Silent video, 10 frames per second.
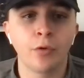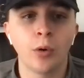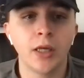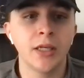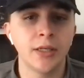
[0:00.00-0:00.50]
for
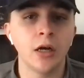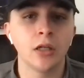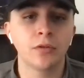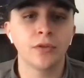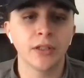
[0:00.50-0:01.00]
what he
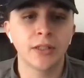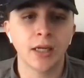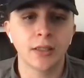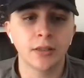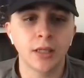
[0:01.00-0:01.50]
does for this
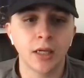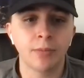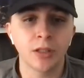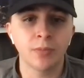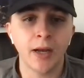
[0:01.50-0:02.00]
Texas Tech
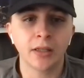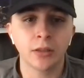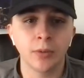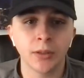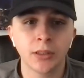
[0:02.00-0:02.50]
men's
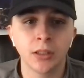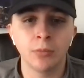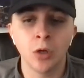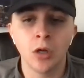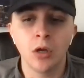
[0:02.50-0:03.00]
basketball team.